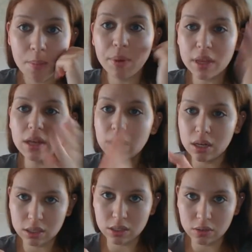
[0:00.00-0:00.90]
but they
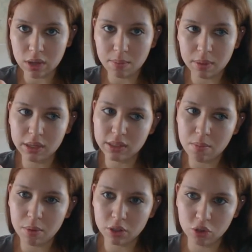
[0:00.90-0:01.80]
needed to do that because
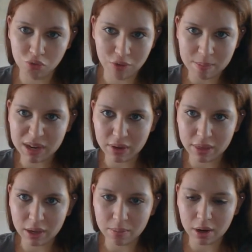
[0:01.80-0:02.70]
then book two ripped
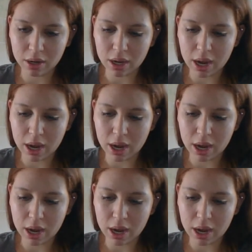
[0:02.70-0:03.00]
everything apart,